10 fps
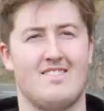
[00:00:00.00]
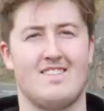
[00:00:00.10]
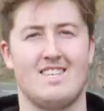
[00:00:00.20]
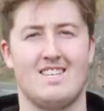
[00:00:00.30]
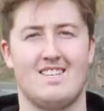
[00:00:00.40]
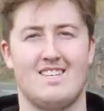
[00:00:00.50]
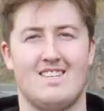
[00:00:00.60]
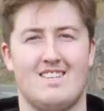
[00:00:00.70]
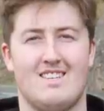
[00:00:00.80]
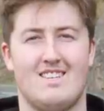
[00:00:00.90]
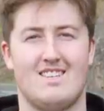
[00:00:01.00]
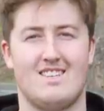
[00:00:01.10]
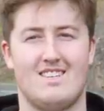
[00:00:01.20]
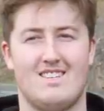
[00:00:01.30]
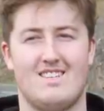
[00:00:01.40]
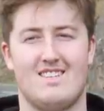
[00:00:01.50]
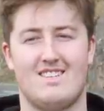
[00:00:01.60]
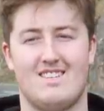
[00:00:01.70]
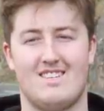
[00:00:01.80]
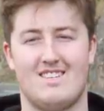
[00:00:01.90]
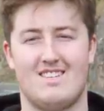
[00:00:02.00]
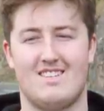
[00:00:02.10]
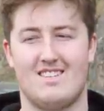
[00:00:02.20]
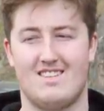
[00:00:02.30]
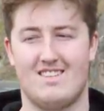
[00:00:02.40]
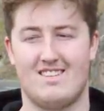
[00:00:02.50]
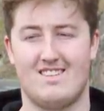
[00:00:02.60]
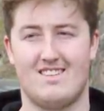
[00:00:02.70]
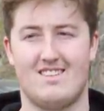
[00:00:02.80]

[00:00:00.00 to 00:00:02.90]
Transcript: This person isn't speaking.